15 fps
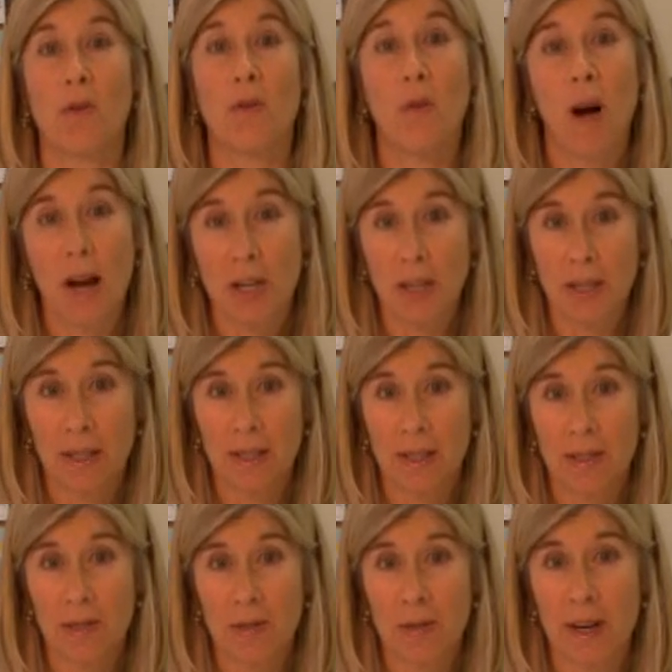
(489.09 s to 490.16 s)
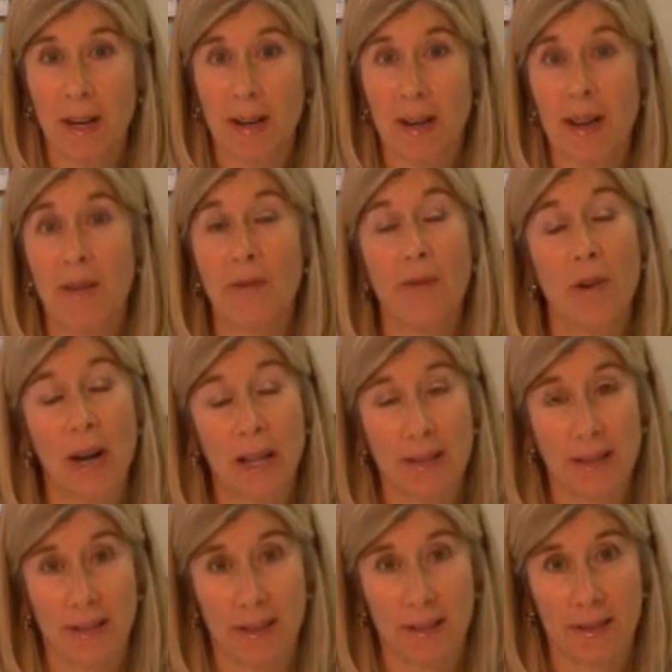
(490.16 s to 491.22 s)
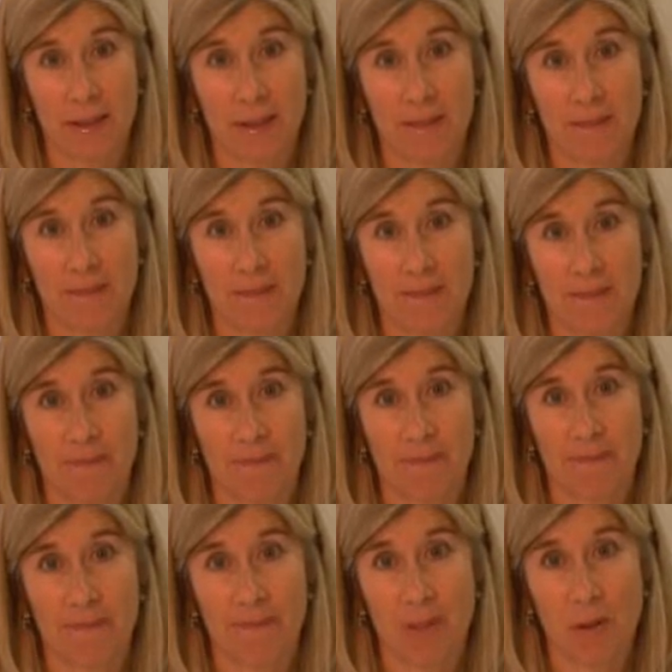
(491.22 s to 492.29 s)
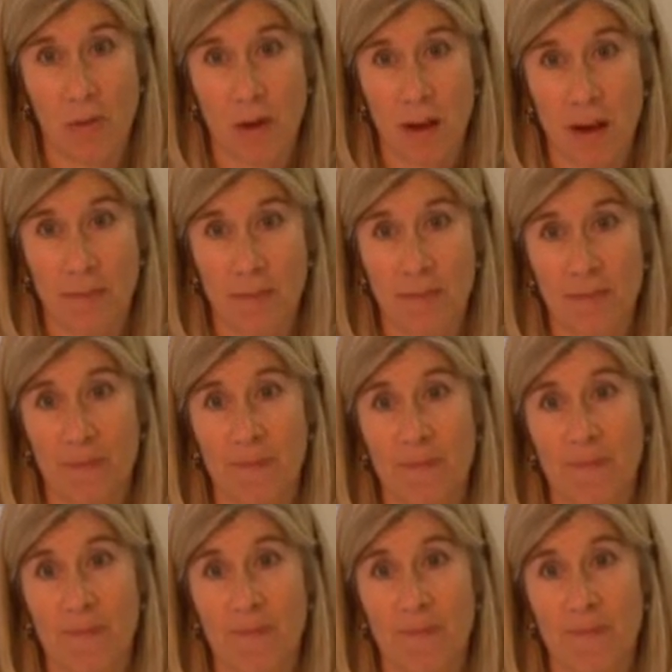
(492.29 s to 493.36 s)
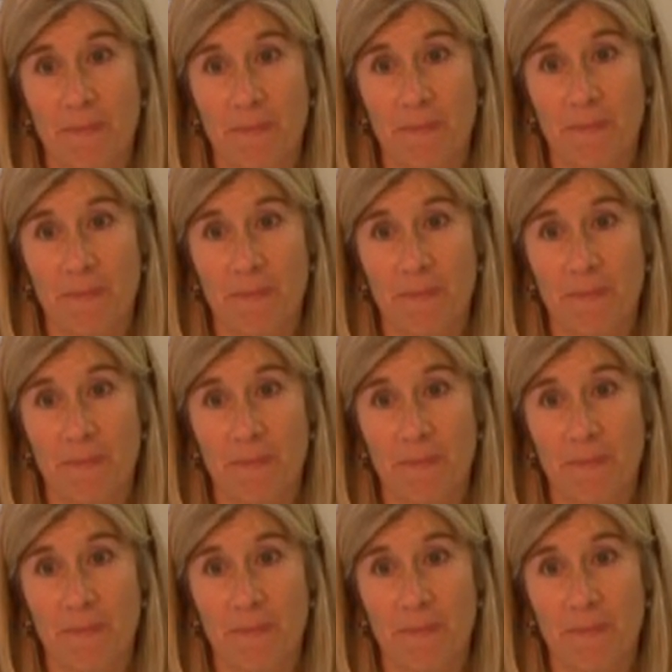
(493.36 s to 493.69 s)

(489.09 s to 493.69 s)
Washington Street at Francis. Okay? Oh, yeah.